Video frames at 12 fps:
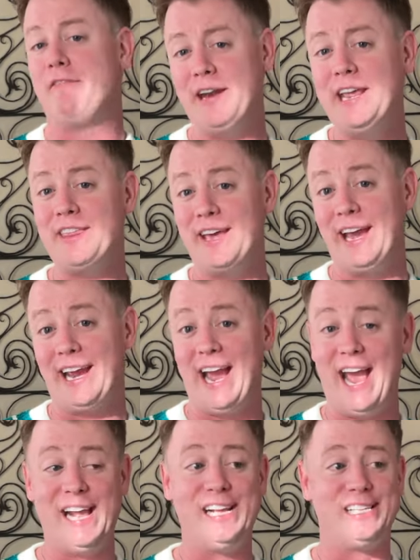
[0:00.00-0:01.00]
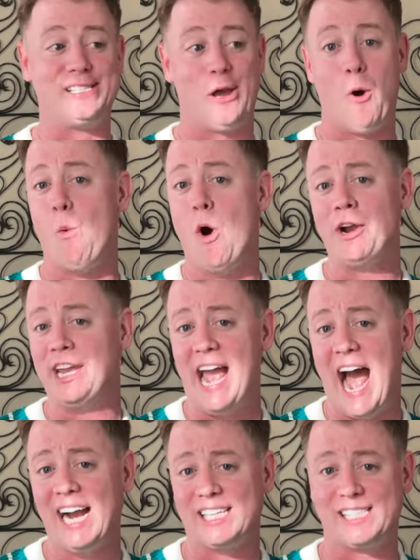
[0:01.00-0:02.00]
if anything, his wonky
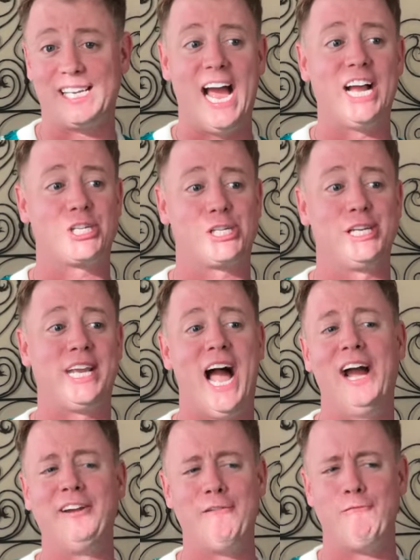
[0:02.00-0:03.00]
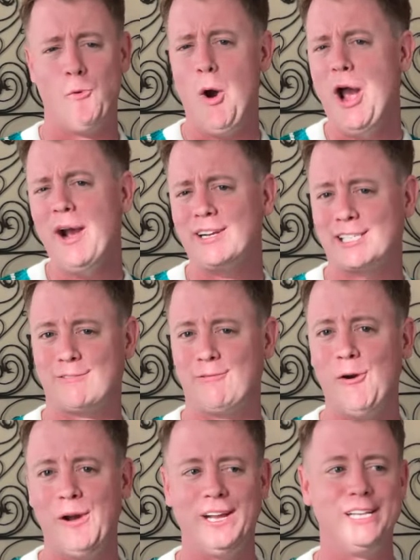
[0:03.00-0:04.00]
accent actually kind of works
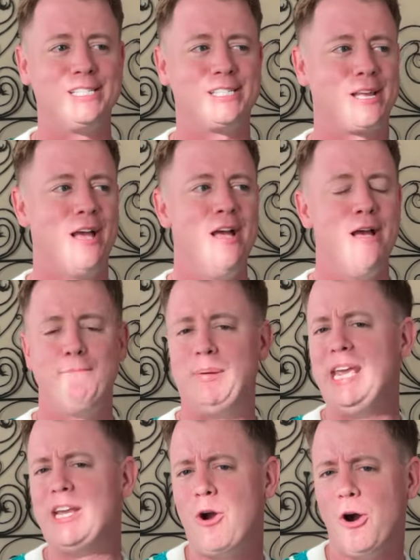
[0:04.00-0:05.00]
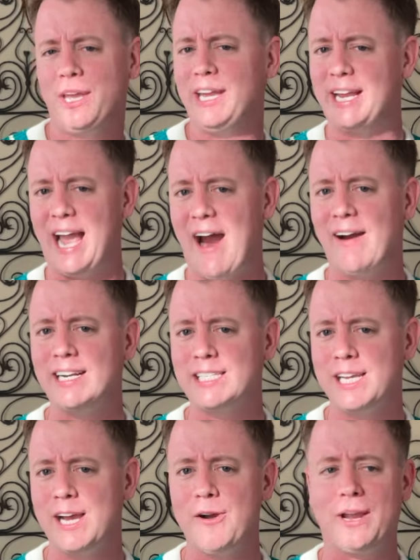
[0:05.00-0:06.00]
for his peacocking
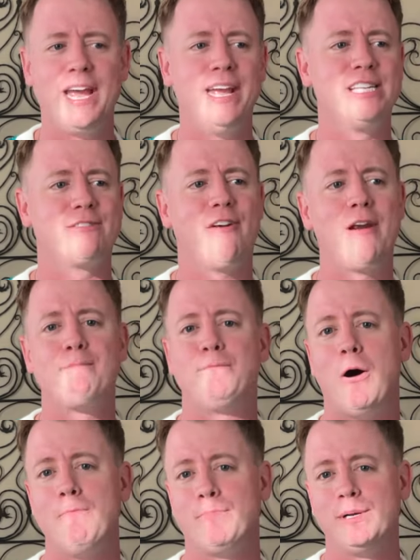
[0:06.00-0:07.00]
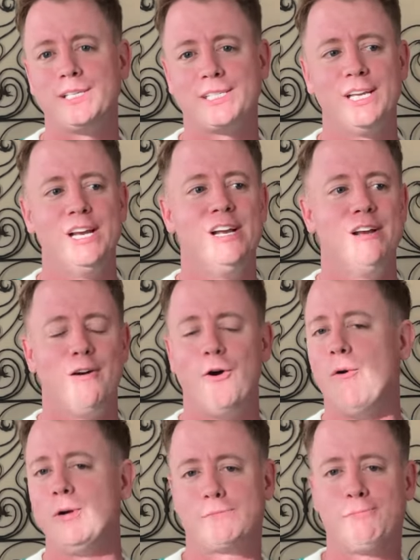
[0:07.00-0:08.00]
character, okay? He's very pompous,
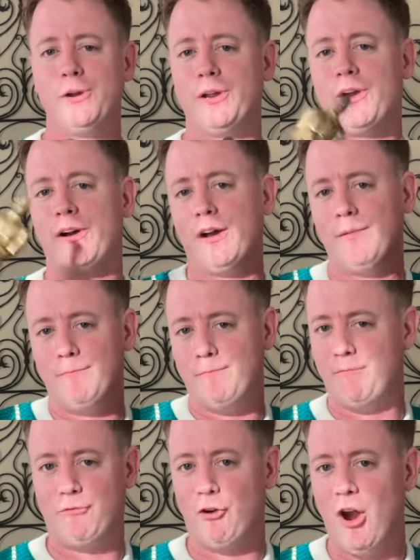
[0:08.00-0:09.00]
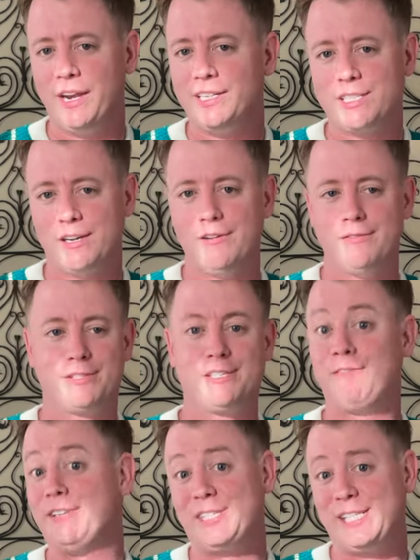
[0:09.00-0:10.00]
always putting on a front of
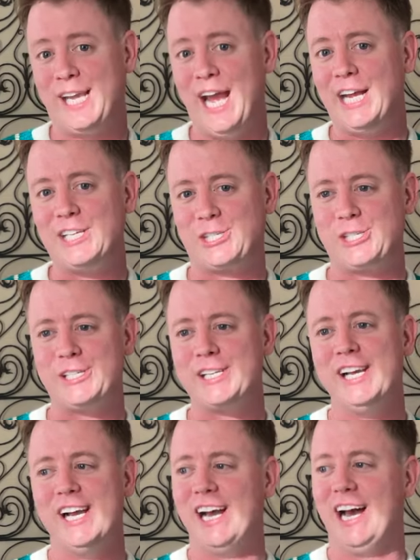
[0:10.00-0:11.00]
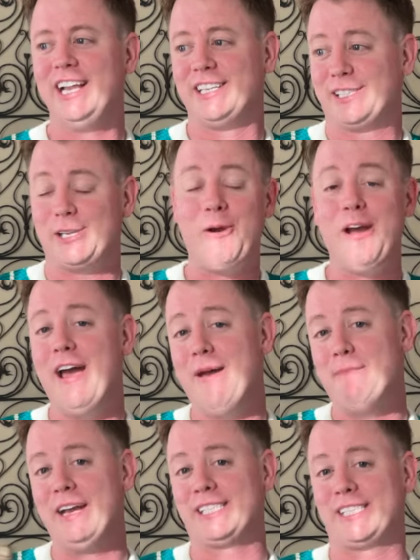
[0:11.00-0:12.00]
sophistication. And so
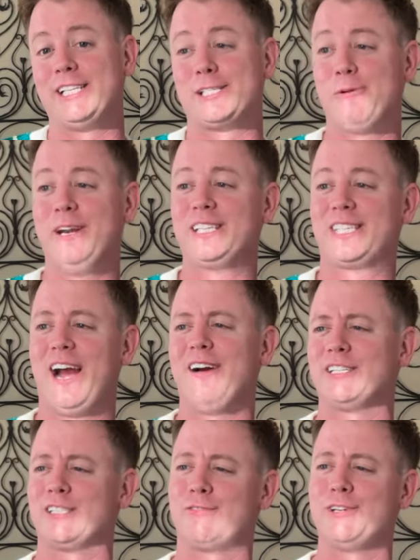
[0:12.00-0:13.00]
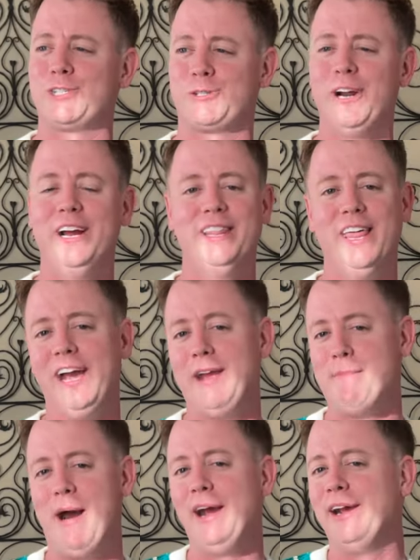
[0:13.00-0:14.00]
it makes sense when his character's frustrated that he
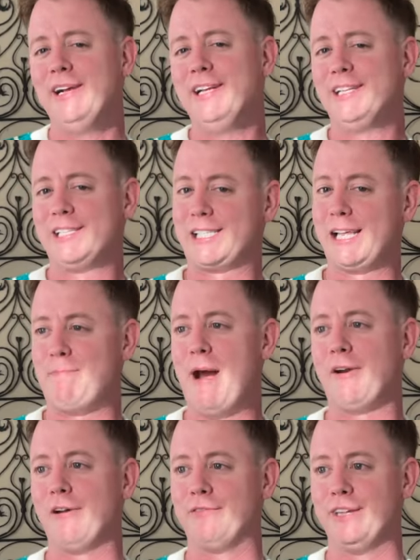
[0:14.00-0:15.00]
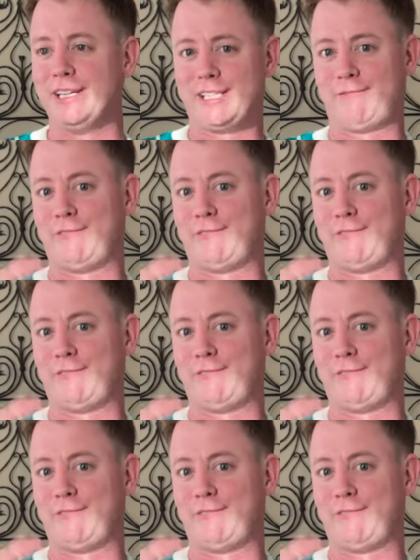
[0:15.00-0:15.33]
might slip out of this